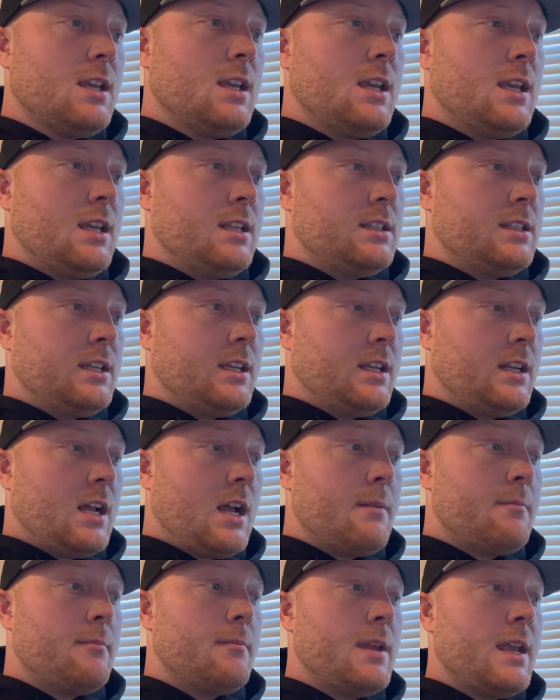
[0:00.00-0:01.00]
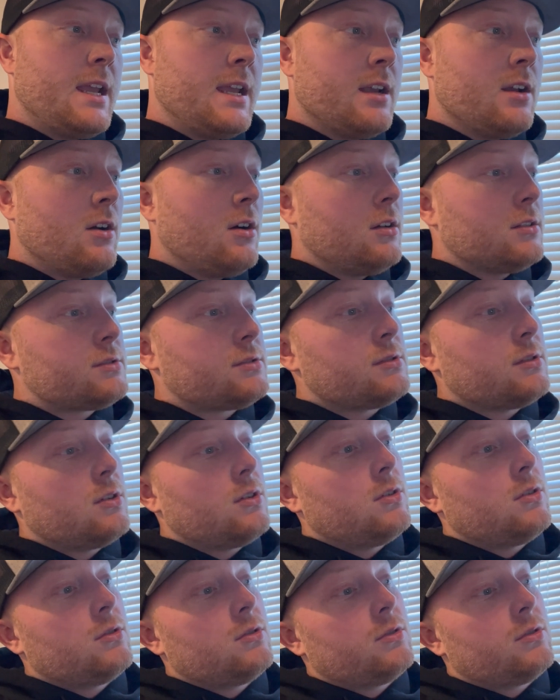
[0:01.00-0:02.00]
And then I may
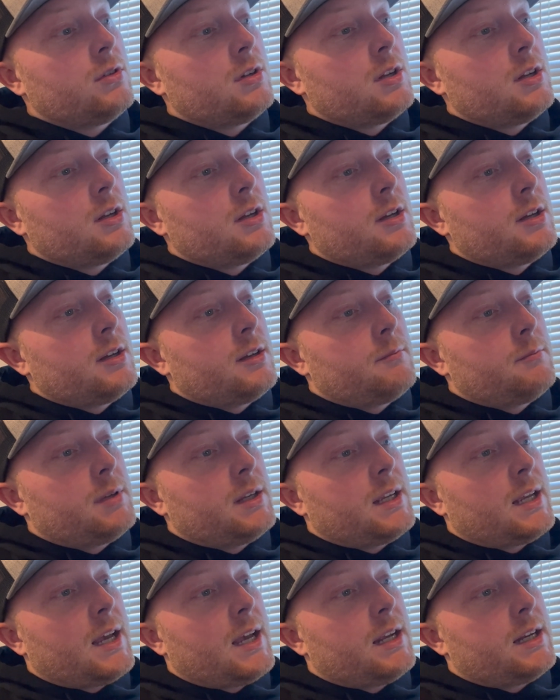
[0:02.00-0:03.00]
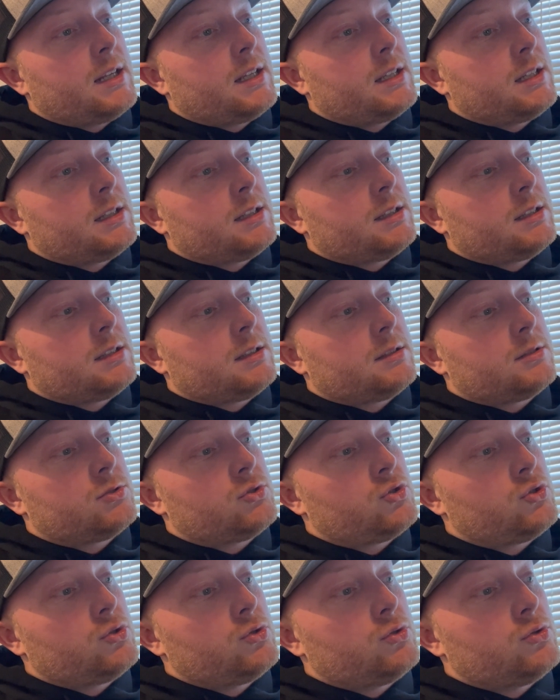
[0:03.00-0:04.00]
also be heading
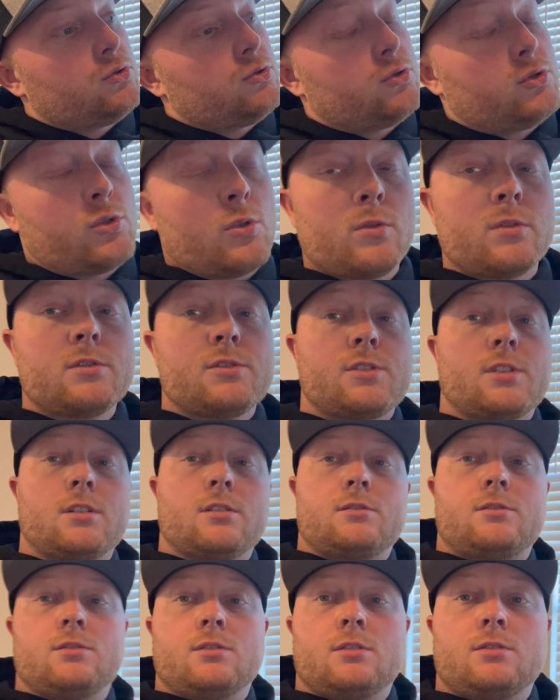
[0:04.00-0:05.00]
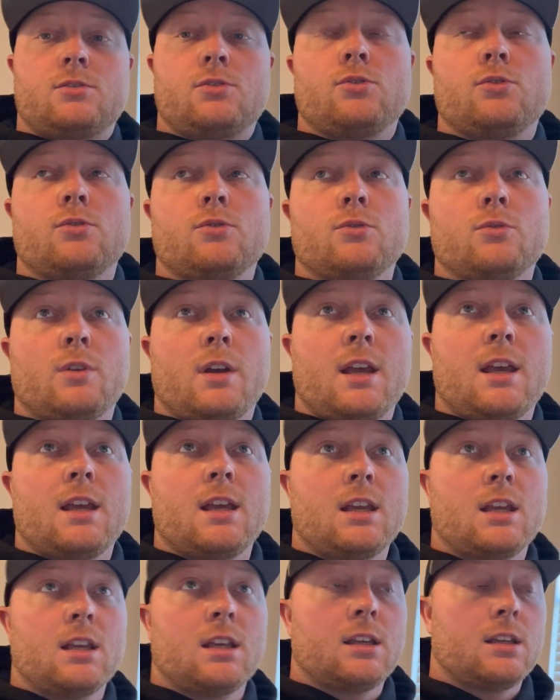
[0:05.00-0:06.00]
to Georgia to do
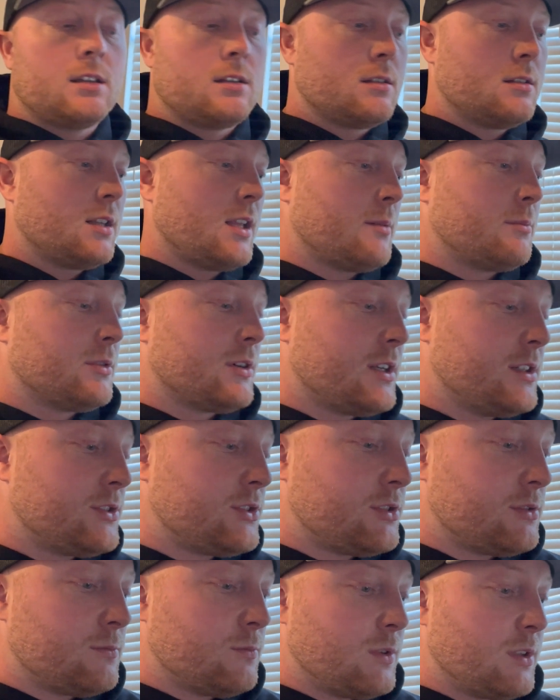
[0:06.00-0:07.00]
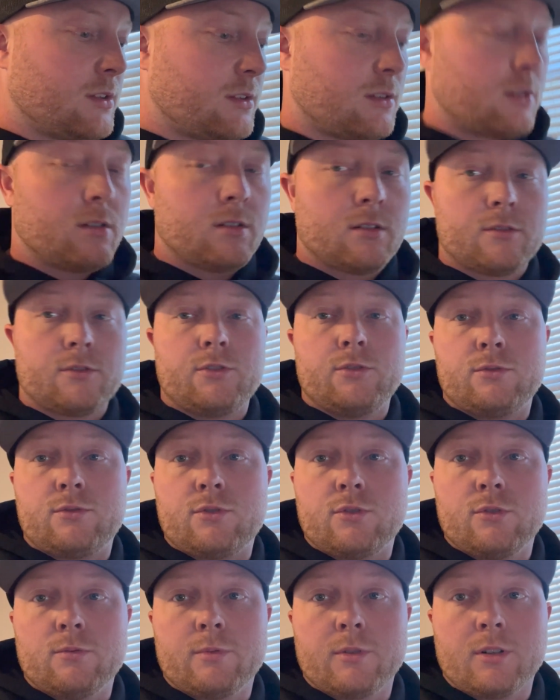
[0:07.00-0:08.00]
a collaboration with another
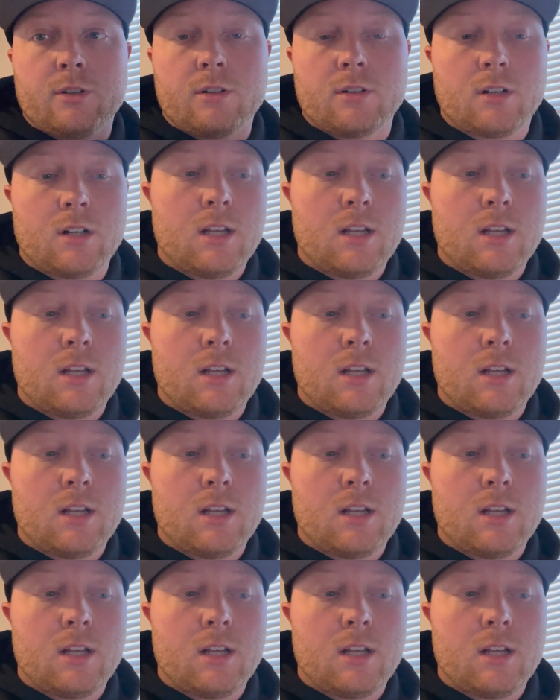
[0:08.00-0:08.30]
YouTuber